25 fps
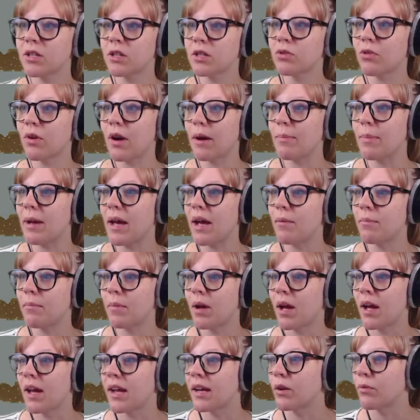it, just grab out
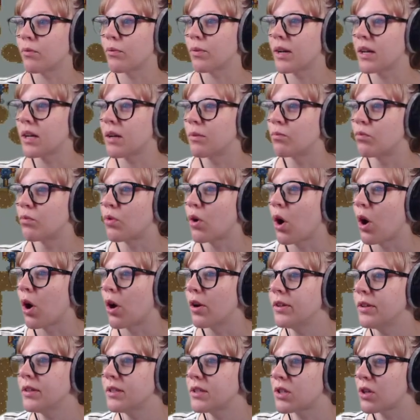my iridium
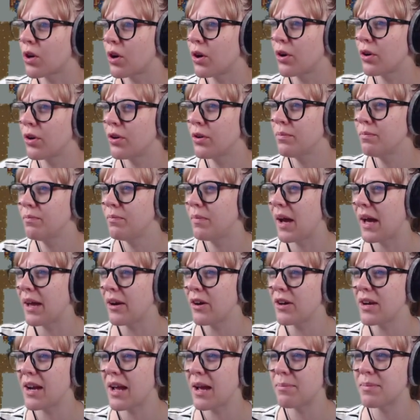rod. So I
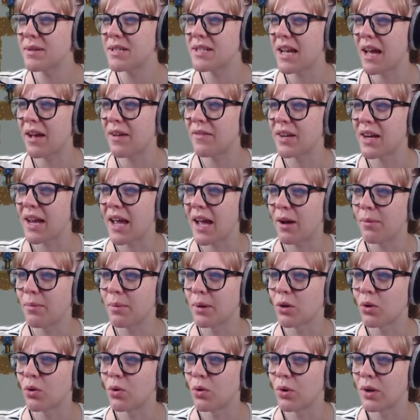don't happen to have an
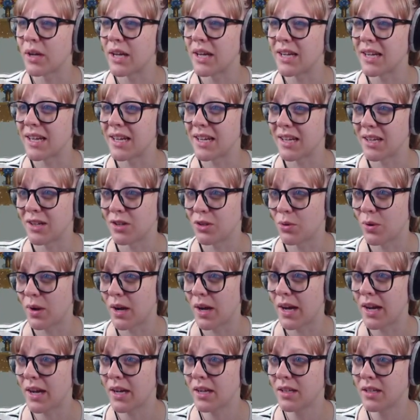albacore in here, do
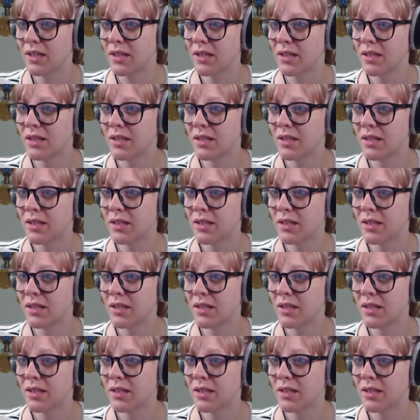I?